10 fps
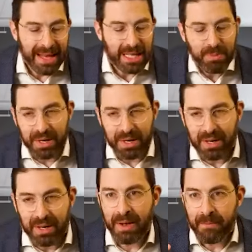It's
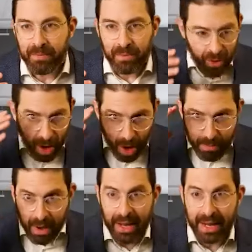because our
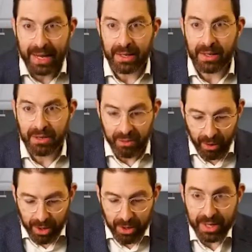mind is
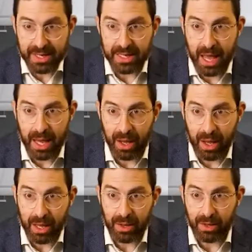very good at staying
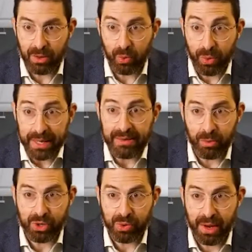in the, the weeds
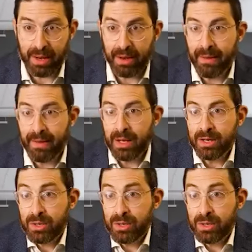in which we're in. Mm-hmm.